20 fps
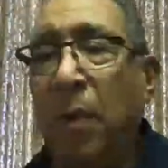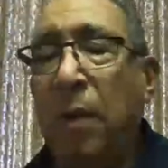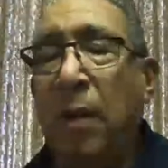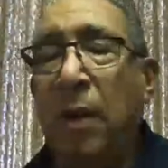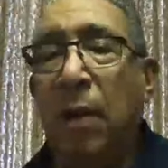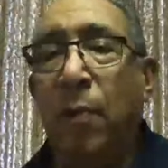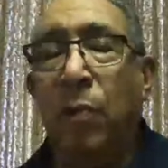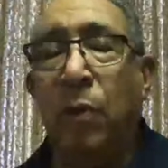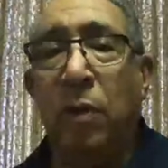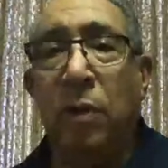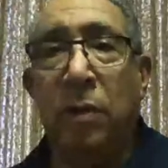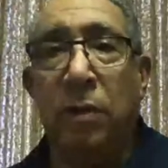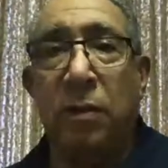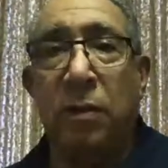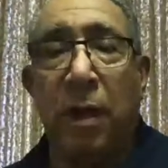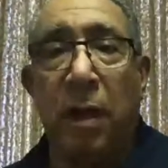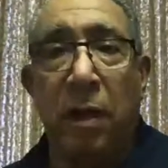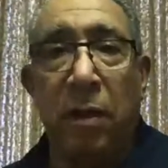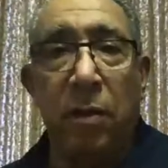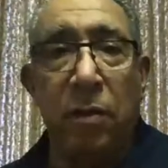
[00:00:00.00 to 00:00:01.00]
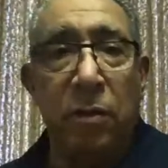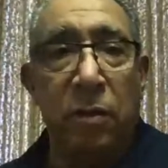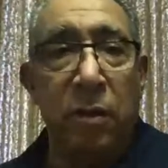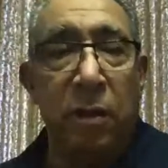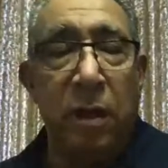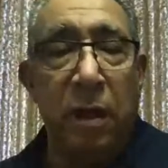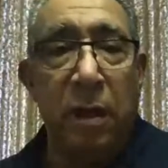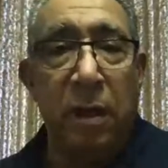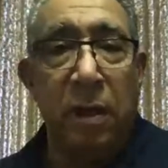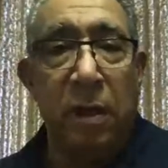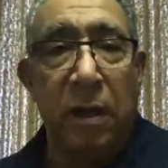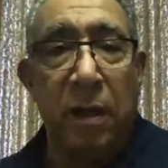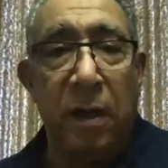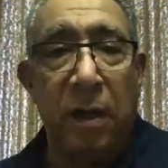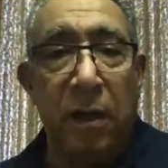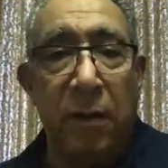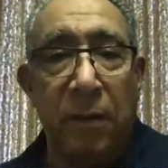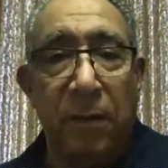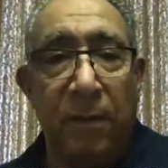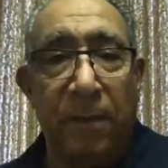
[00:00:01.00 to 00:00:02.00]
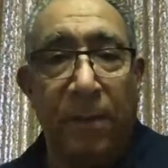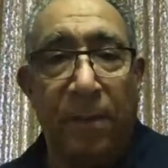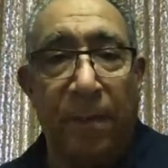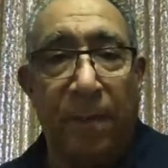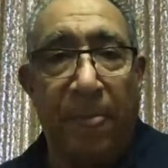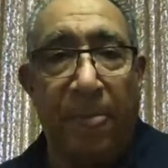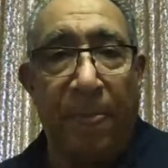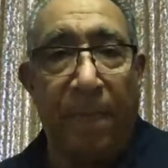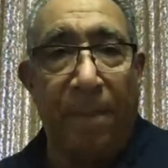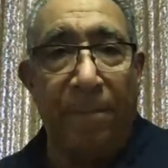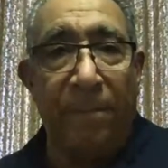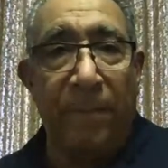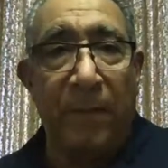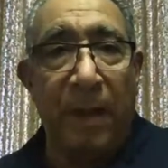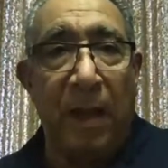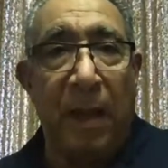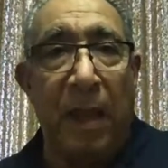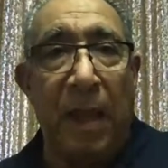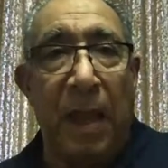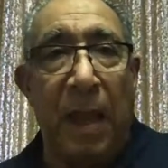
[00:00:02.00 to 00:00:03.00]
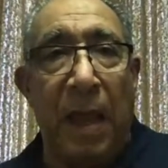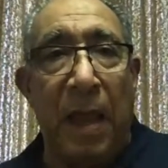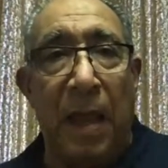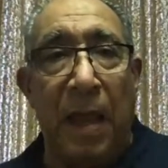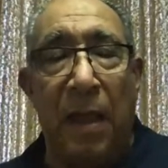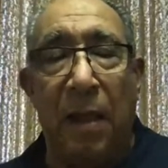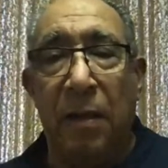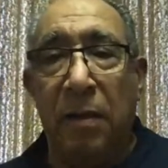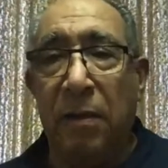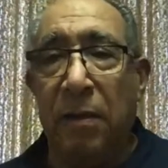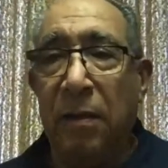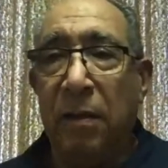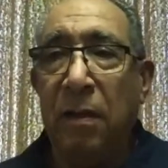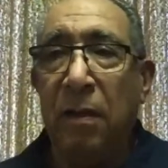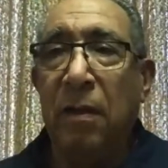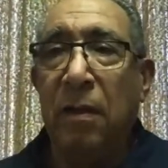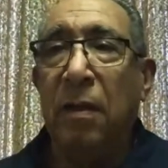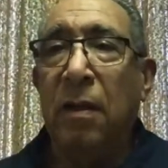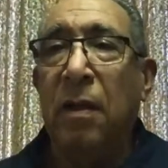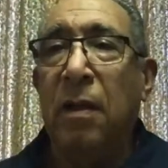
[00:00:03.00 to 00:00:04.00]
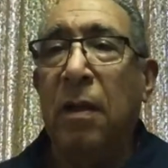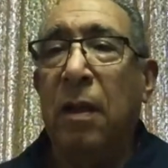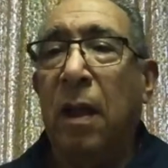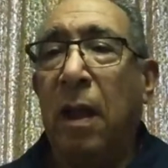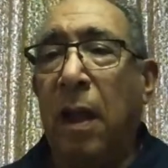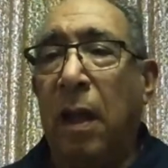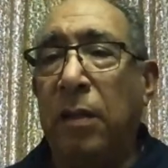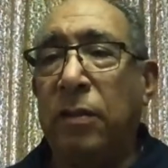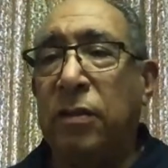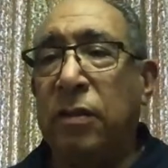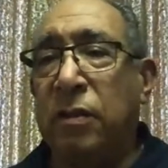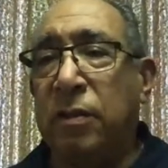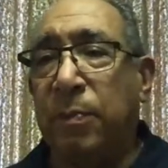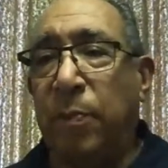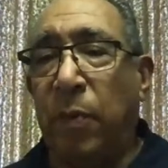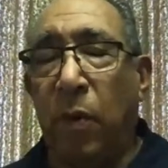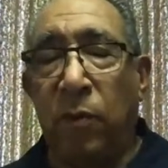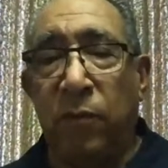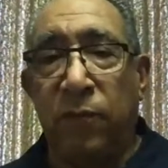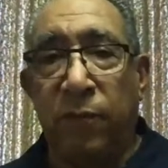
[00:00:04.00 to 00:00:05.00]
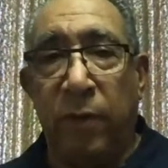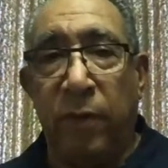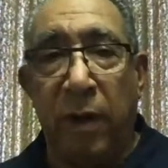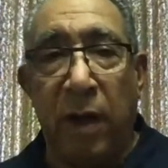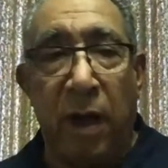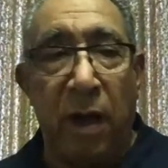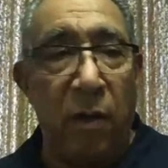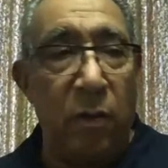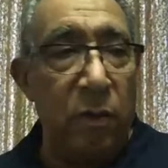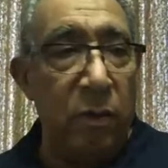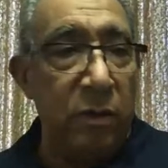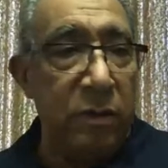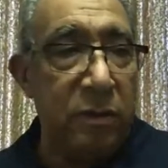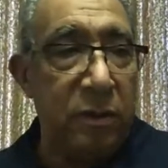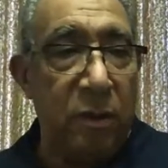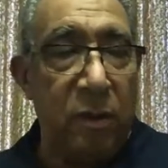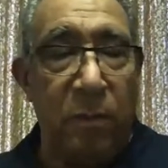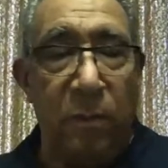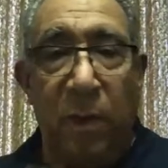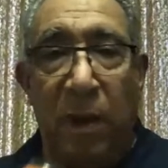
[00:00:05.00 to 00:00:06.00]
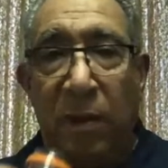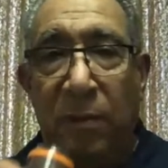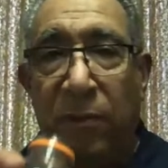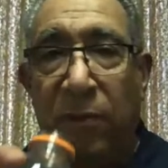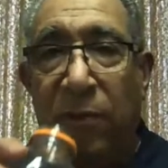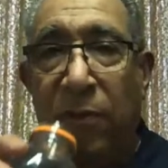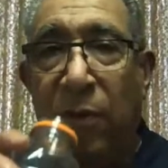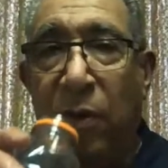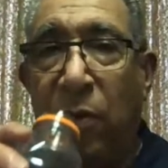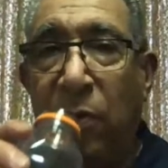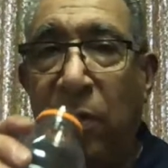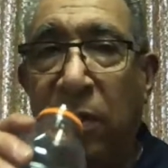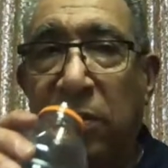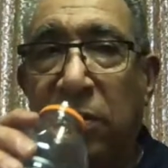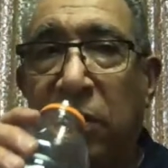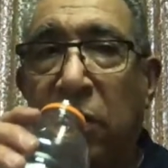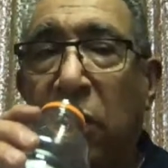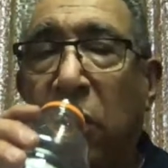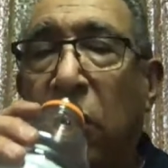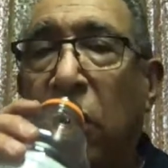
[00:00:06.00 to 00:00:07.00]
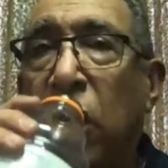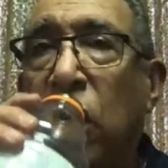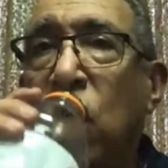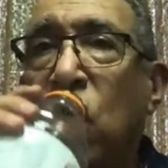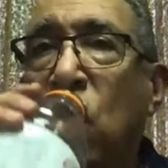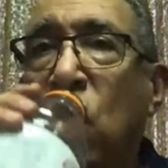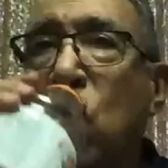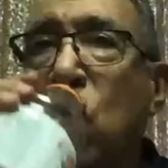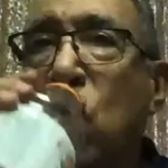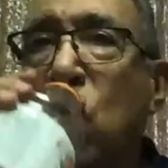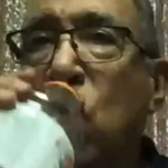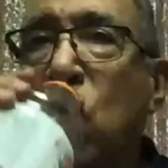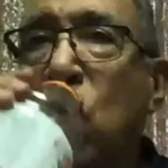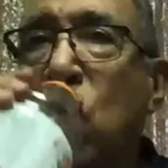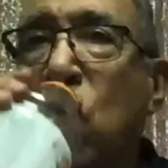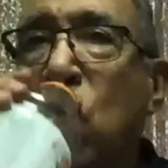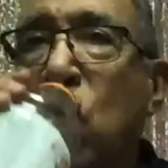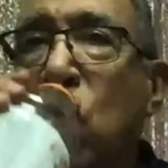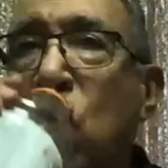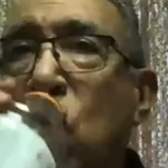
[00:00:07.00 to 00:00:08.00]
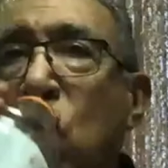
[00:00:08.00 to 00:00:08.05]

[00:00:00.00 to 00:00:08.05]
really tired today, and I just spoke for an hour, so my throat is going. Mm,